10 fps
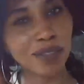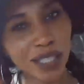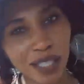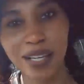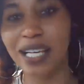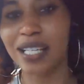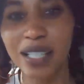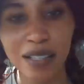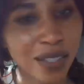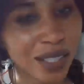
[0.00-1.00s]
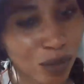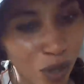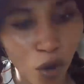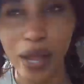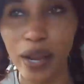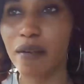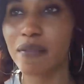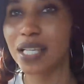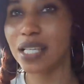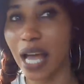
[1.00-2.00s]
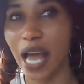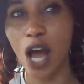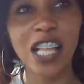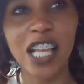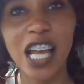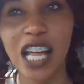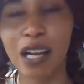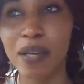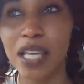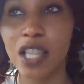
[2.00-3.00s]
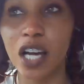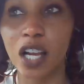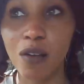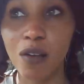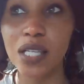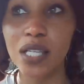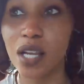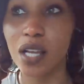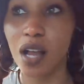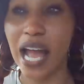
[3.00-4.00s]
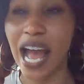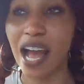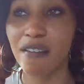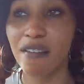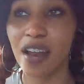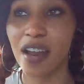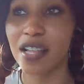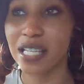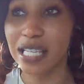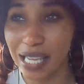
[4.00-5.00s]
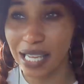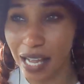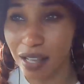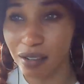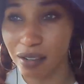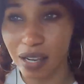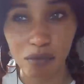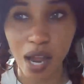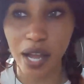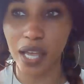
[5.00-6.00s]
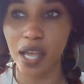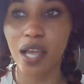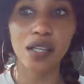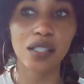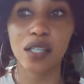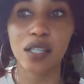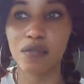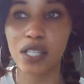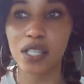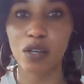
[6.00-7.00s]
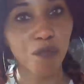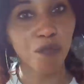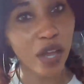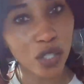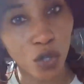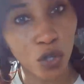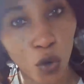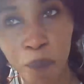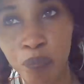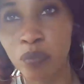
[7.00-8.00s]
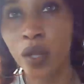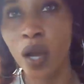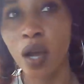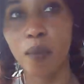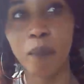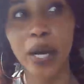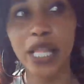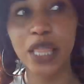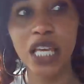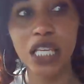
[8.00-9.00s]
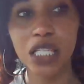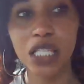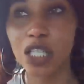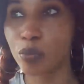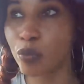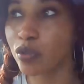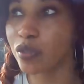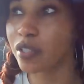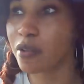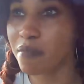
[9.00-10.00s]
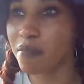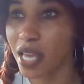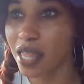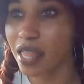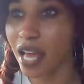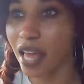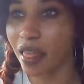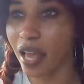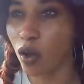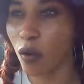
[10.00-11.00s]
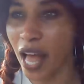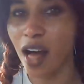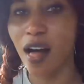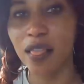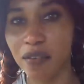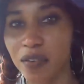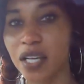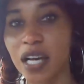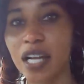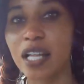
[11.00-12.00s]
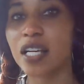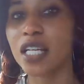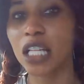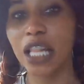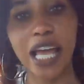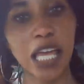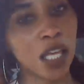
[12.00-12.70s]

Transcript: like Olivia. Whoa, I love this sound. I mean, the closest song I've heard to this kind of like rock edge Olivia did was Physical. But this song proves to me that, like, wow, Olivia could have like